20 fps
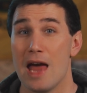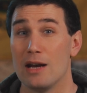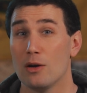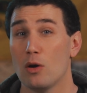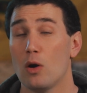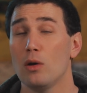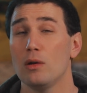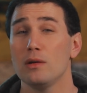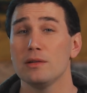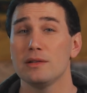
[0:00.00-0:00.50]
and
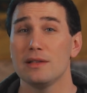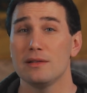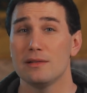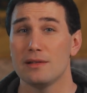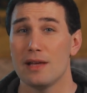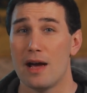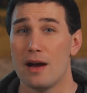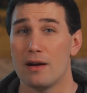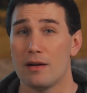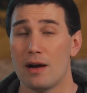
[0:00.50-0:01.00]
hold it
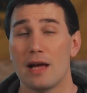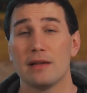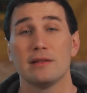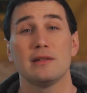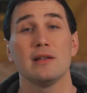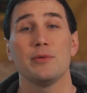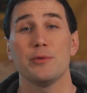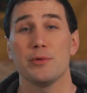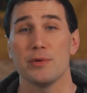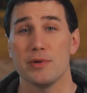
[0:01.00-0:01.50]
there
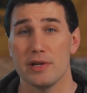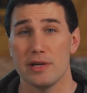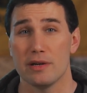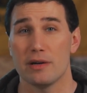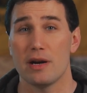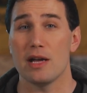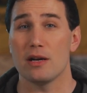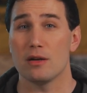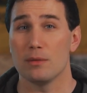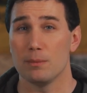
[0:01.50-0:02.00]
until you
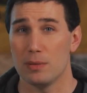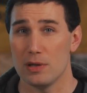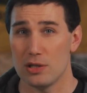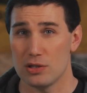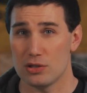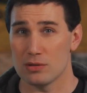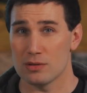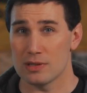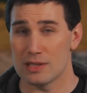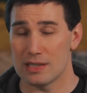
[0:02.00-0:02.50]
hear a
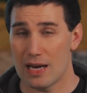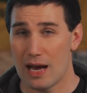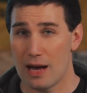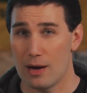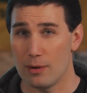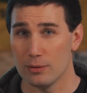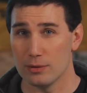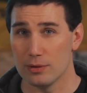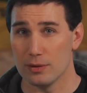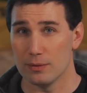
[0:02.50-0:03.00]
completion
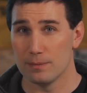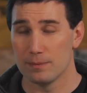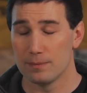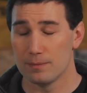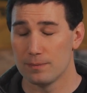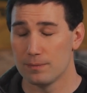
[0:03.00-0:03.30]
sound.